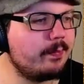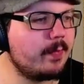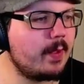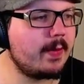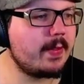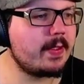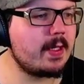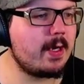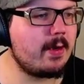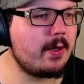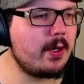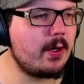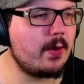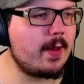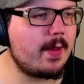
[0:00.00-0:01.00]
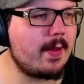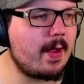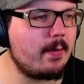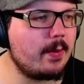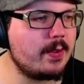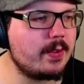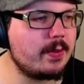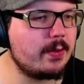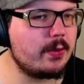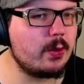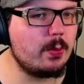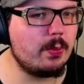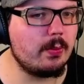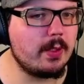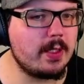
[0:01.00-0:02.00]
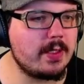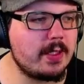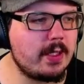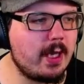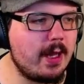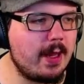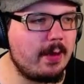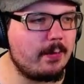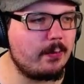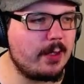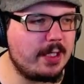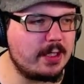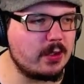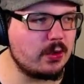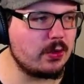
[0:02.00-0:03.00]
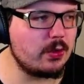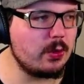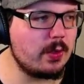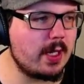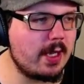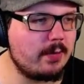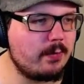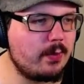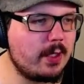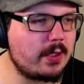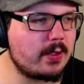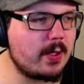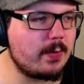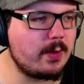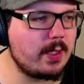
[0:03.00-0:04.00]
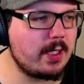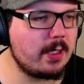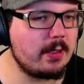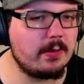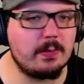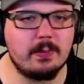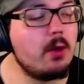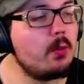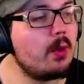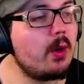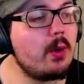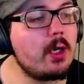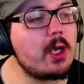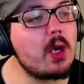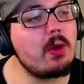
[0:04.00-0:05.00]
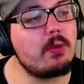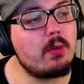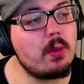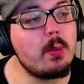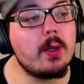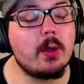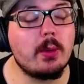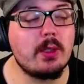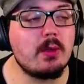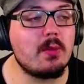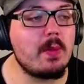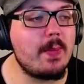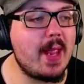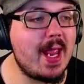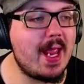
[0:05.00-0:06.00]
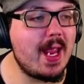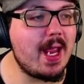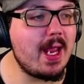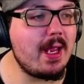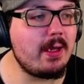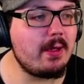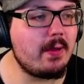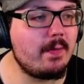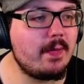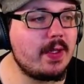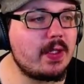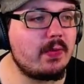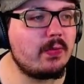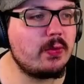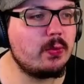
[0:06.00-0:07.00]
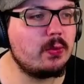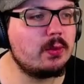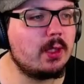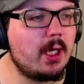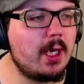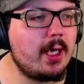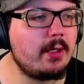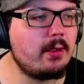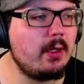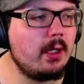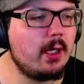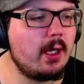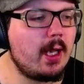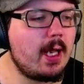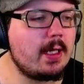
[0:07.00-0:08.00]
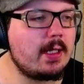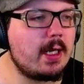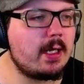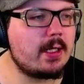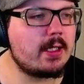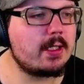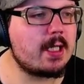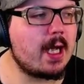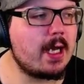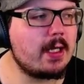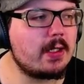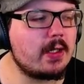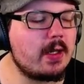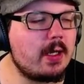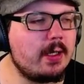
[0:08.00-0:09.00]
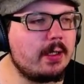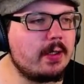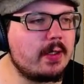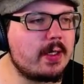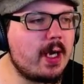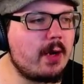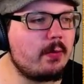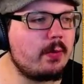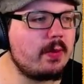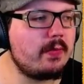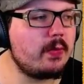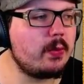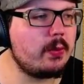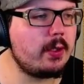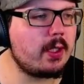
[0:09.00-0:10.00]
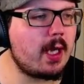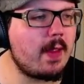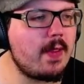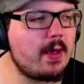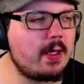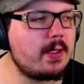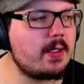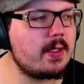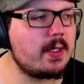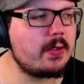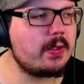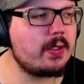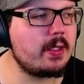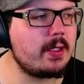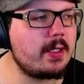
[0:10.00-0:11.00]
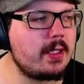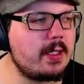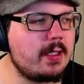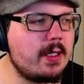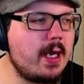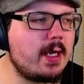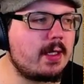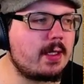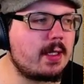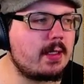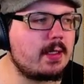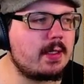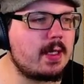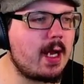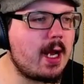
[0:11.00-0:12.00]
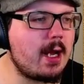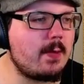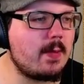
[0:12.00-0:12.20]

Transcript: at least now I know that that one's super easy and that we can just do that next time we need it. We're going to go through and we're going to repair this fuel line and get it started so that it can start refueling. And then it's essentially the exact same